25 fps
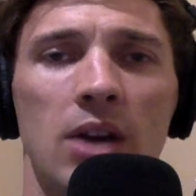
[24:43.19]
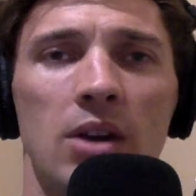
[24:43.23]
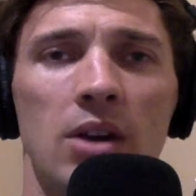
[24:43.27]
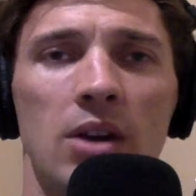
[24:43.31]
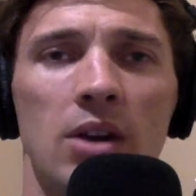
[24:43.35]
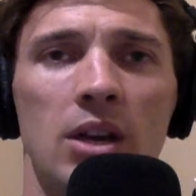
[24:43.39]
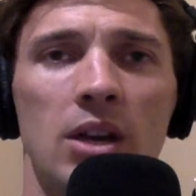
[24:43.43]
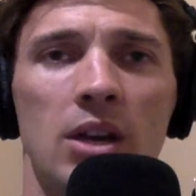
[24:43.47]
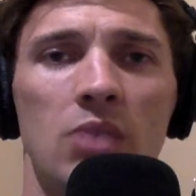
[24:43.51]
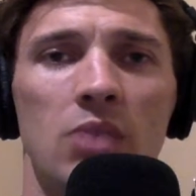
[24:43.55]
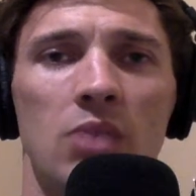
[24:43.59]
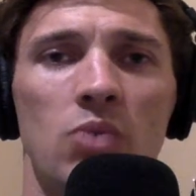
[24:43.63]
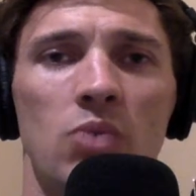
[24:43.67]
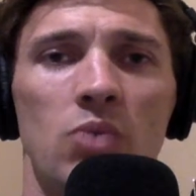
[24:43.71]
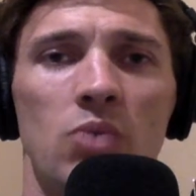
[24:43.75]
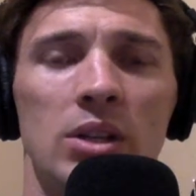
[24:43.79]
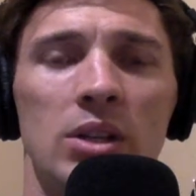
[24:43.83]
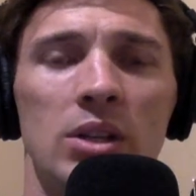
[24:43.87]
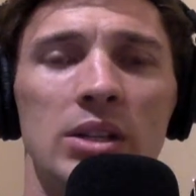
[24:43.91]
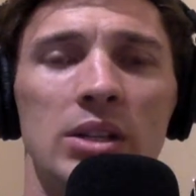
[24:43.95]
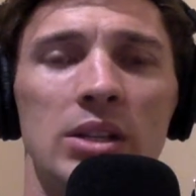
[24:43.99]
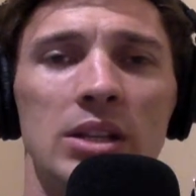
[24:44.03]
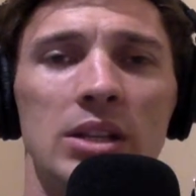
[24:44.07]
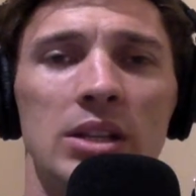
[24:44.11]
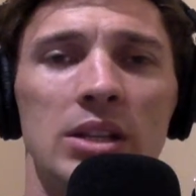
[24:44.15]
It really
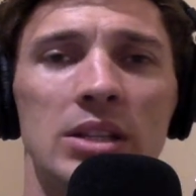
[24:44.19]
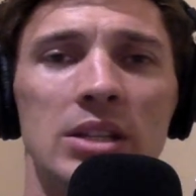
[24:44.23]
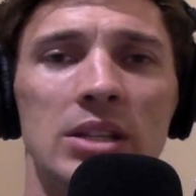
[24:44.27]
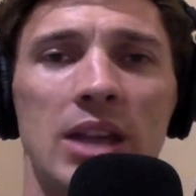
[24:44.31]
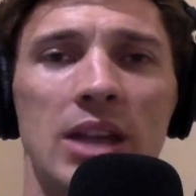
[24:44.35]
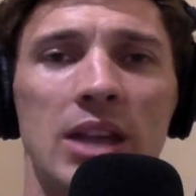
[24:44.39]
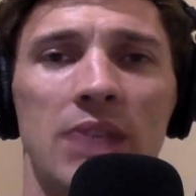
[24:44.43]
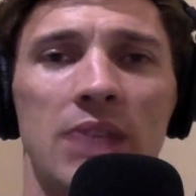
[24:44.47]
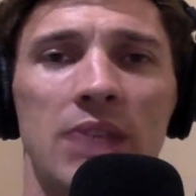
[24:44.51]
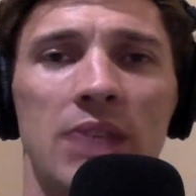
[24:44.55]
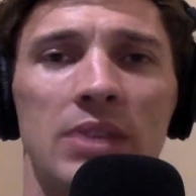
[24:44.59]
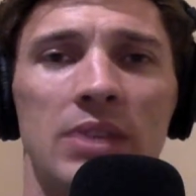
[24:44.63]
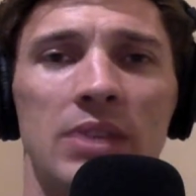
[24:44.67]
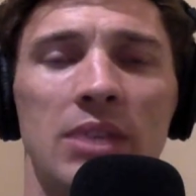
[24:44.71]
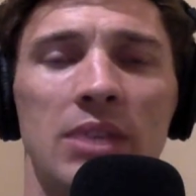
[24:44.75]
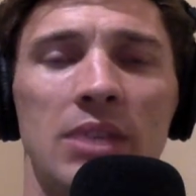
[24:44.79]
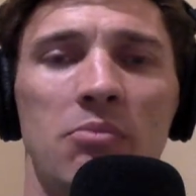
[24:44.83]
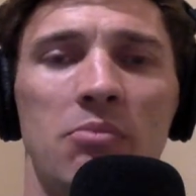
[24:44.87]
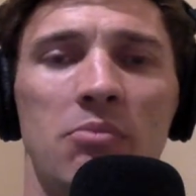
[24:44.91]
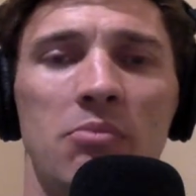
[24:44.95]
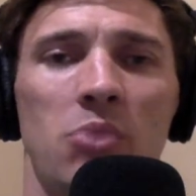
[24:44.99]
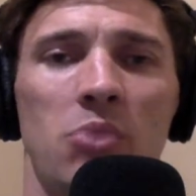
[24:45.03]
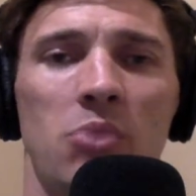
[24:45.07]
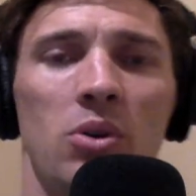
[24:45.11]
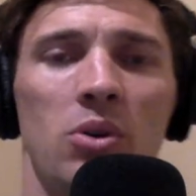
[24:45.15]
doesn't have to get
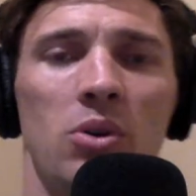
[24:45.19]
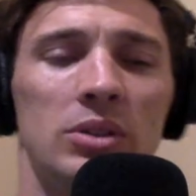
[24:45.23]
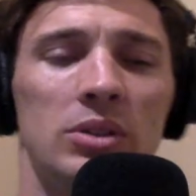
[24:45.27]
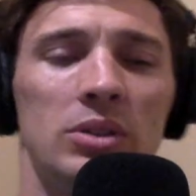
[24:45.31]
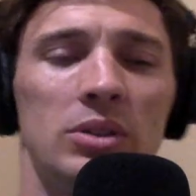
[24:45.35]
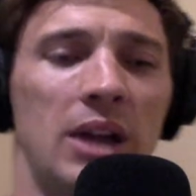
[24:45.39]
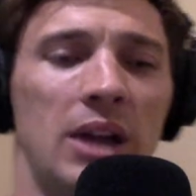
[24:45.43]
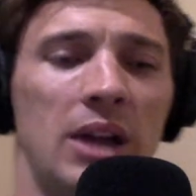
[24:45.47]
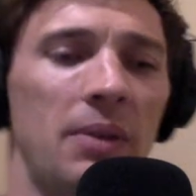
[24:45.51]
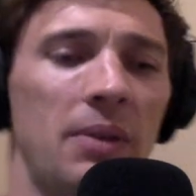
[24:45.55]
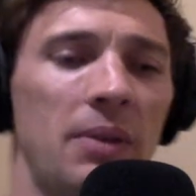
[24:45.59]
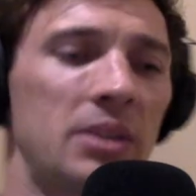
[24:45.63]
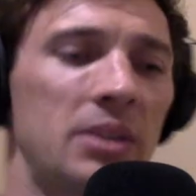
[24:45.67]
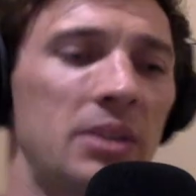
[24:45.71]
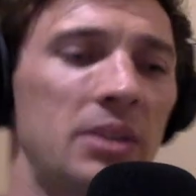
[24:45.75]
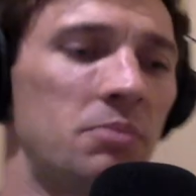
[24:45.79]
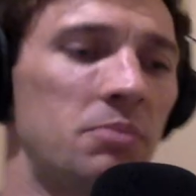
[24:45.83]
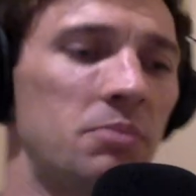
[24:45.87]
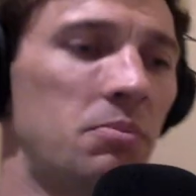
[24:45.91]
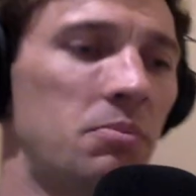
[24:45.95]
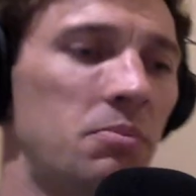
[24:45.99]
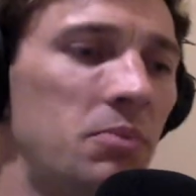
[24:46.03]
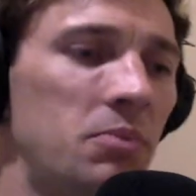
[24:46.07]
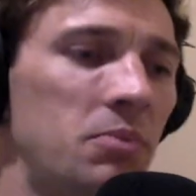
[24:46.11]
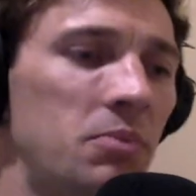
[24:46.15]
boiled down that
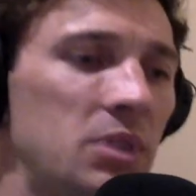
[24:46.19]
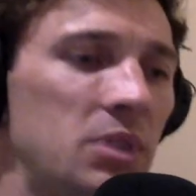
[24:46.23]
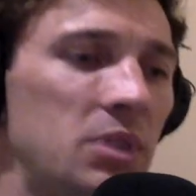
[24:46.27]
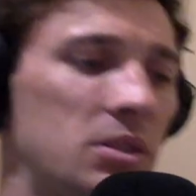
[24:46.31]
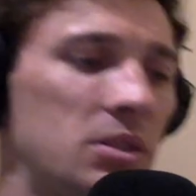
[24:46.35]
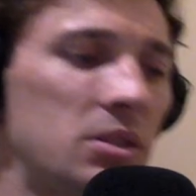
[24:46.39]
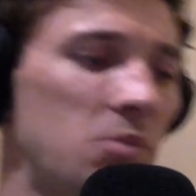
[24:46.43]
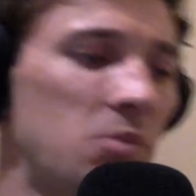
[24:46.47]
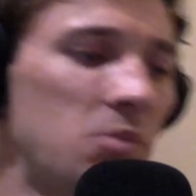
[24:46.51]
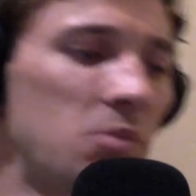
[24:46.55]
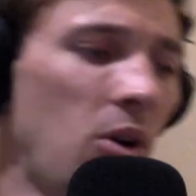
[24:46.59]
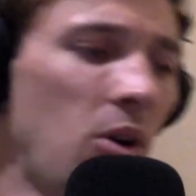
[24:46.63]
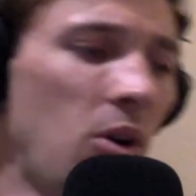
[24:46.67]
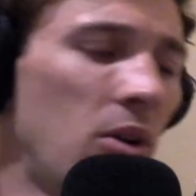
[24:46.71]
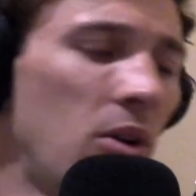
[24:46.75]
small.